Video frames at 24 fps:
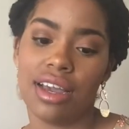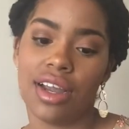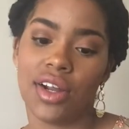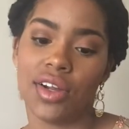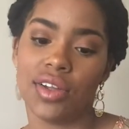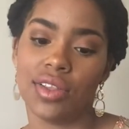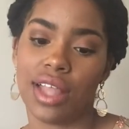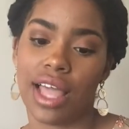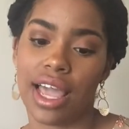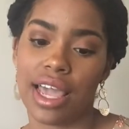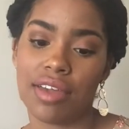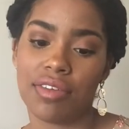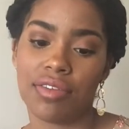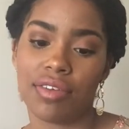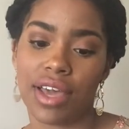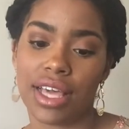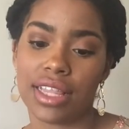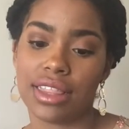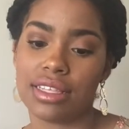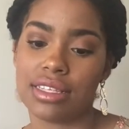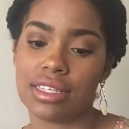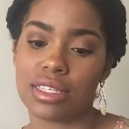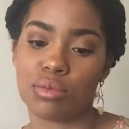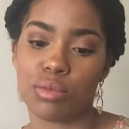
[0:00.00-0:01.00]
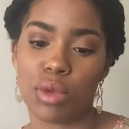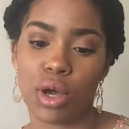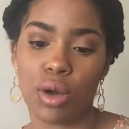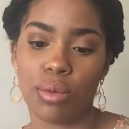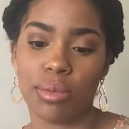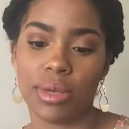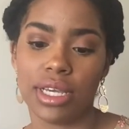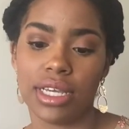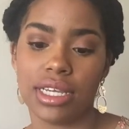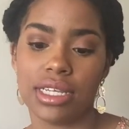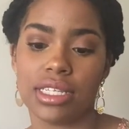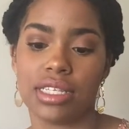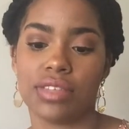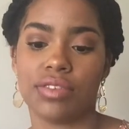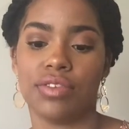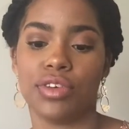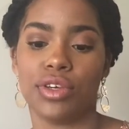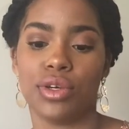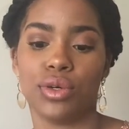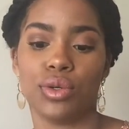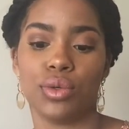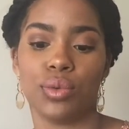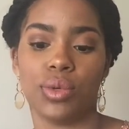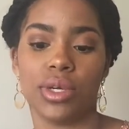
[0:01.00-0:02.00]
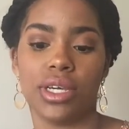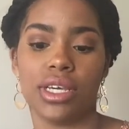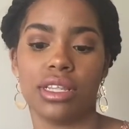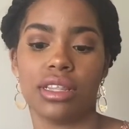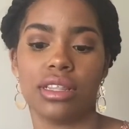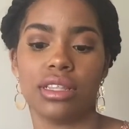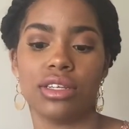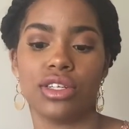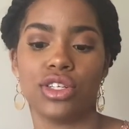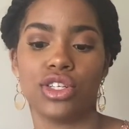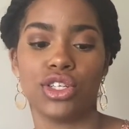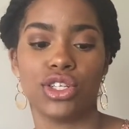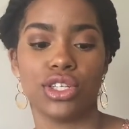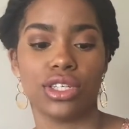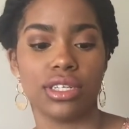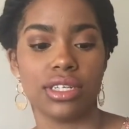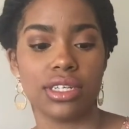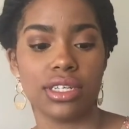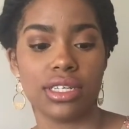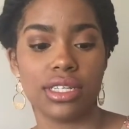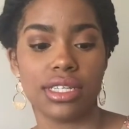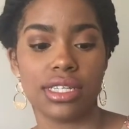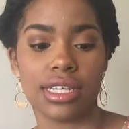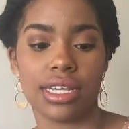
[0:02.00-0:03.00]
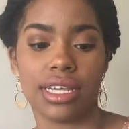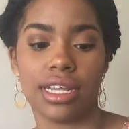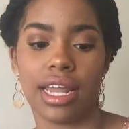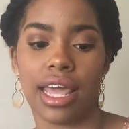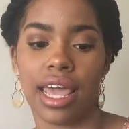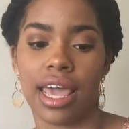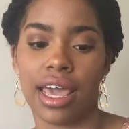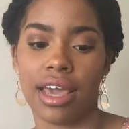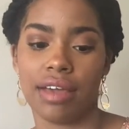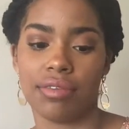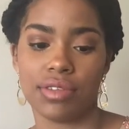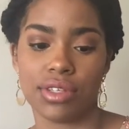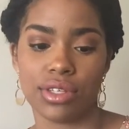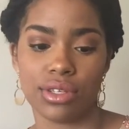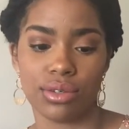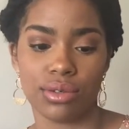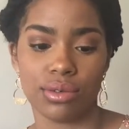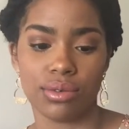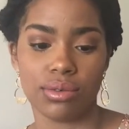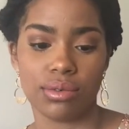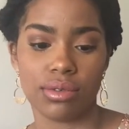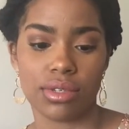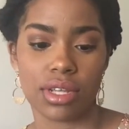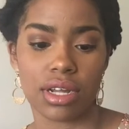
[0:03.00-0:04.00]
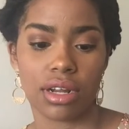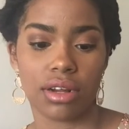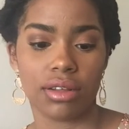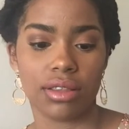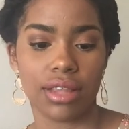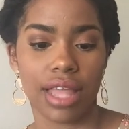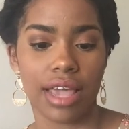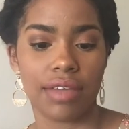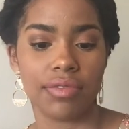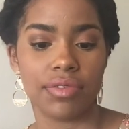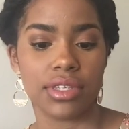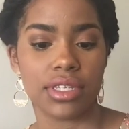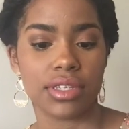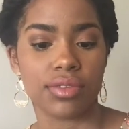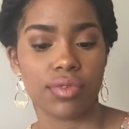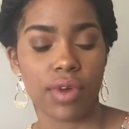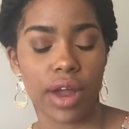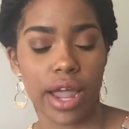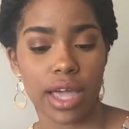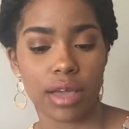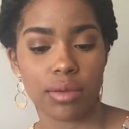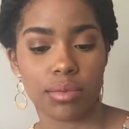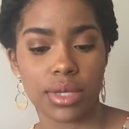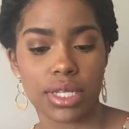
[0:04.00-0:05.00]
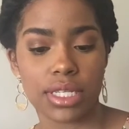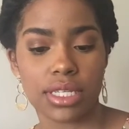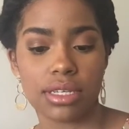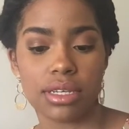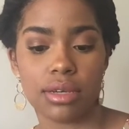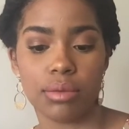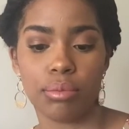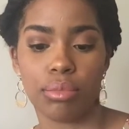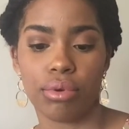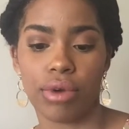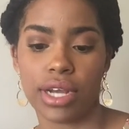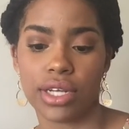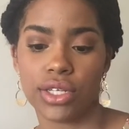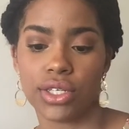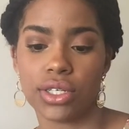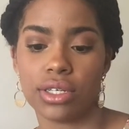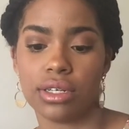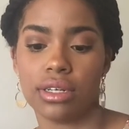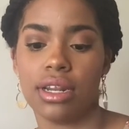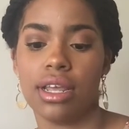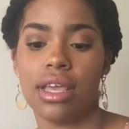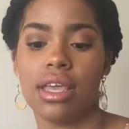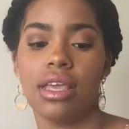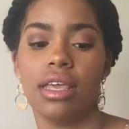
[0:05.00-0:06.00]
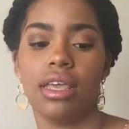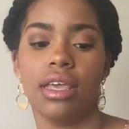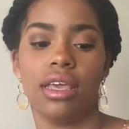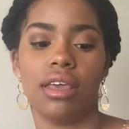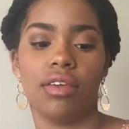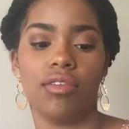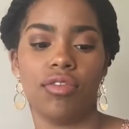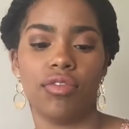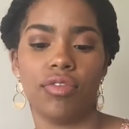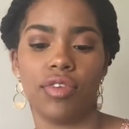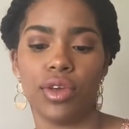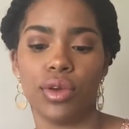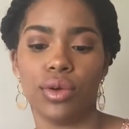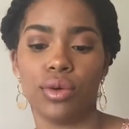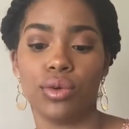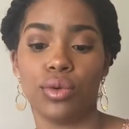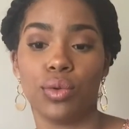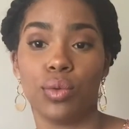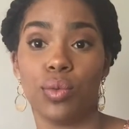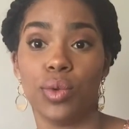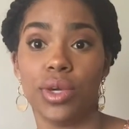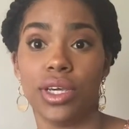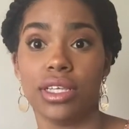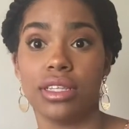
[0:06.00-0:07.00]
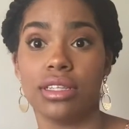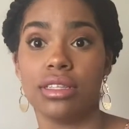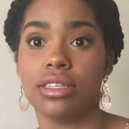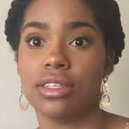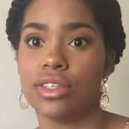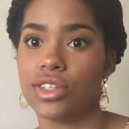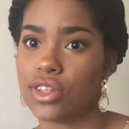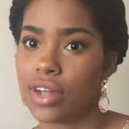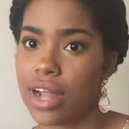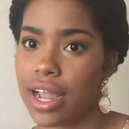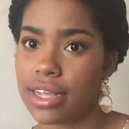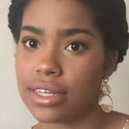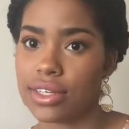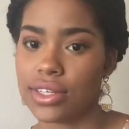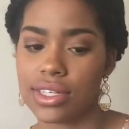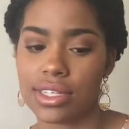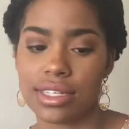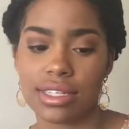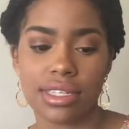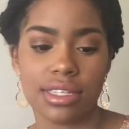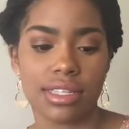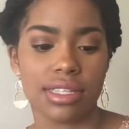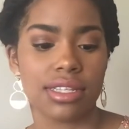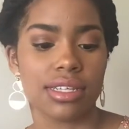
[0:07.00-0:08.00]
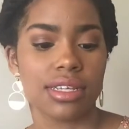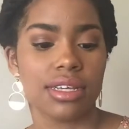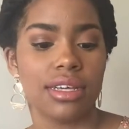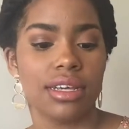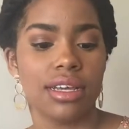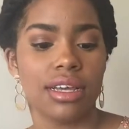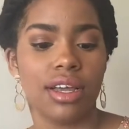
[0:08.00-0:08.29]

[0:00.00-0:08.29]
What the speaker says: Her life at this moment is filled with shoulds and have-tos. Her life is fragmented, pressured, and filled with distractions.